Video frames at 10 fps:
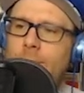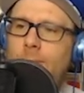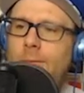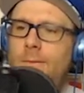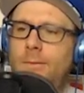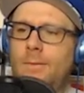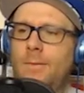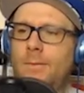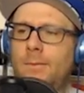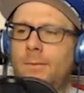
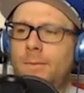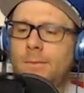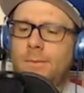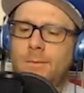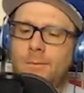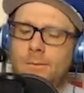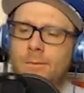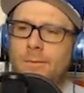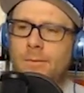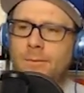
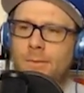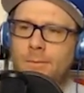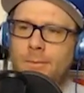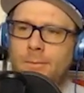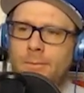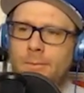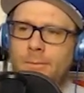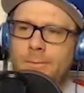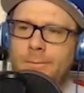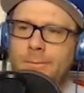
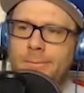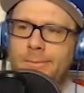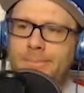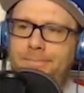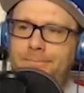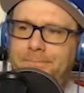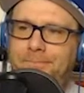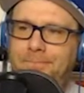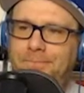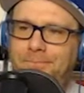
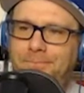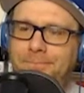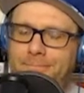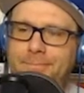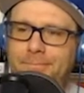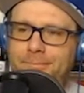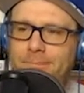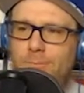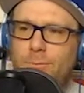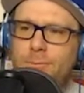
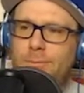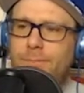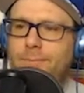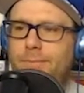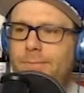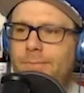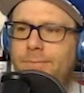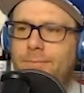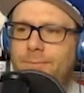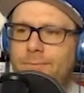
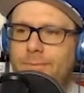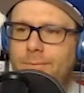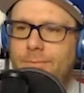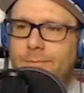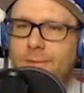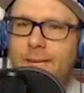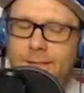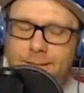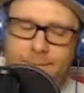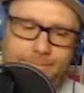
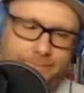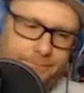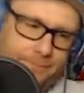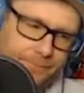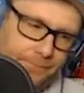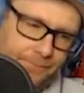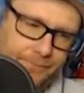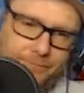No words are spoken by the person on screen.